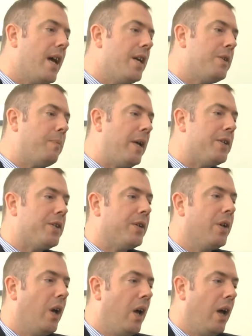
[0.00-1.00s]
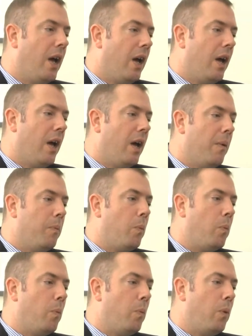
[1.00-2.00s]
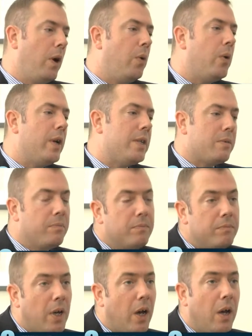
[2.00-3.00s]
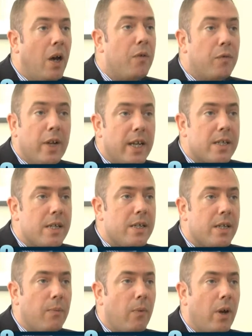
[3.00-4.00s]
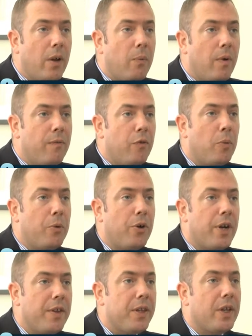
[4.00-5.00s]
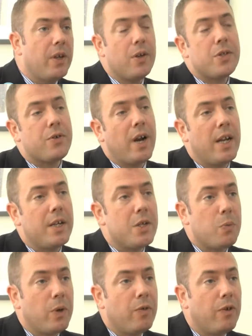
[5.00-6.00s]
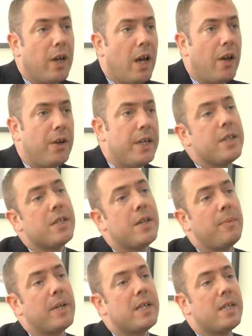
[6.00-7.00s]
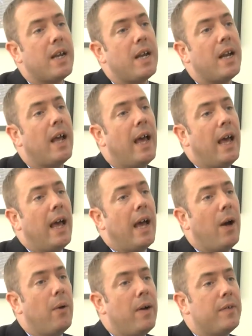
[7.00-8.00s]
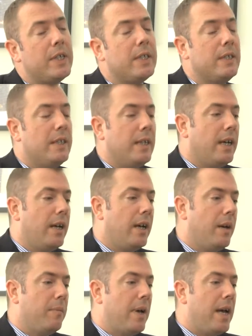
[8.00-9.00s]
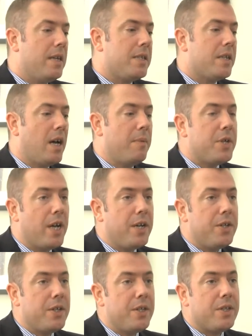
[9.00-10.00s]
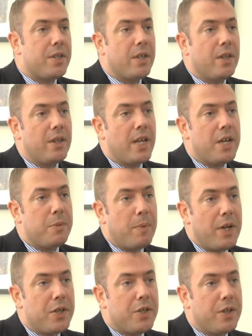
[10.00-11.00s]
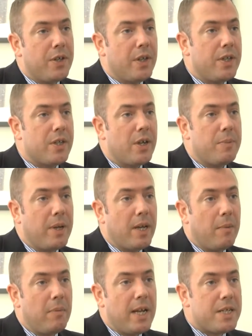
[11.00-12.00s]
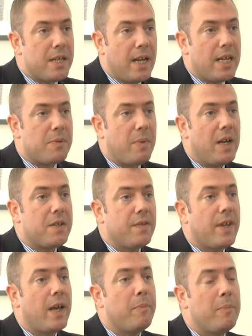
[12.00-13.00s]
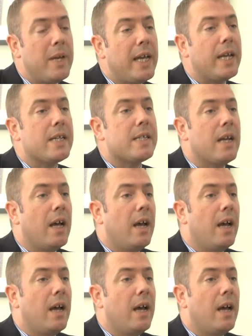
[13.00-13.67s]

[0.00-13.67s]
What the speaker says: aged pension will always hopefully exist in one form or another, and Australians will rely on it to some extent. However, as time changes, the aged pension is going to become less and less part of that mix.